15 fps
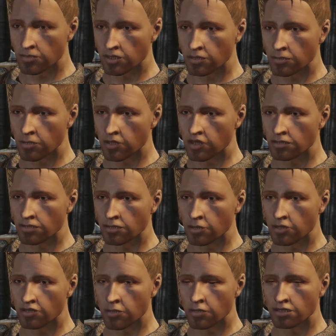didn't want to
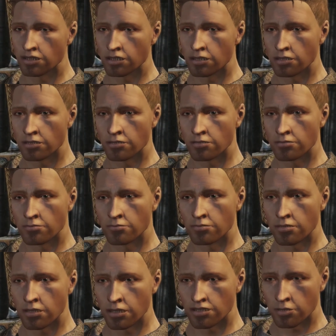join.
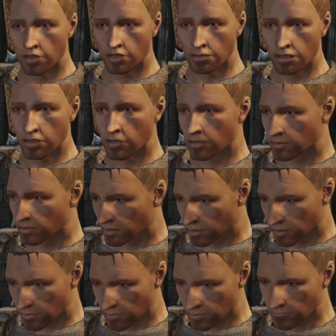I was training
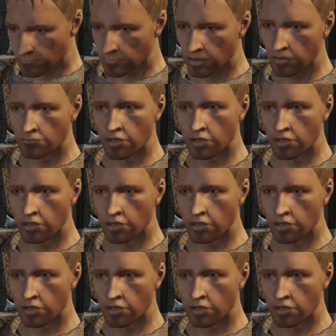as a Templar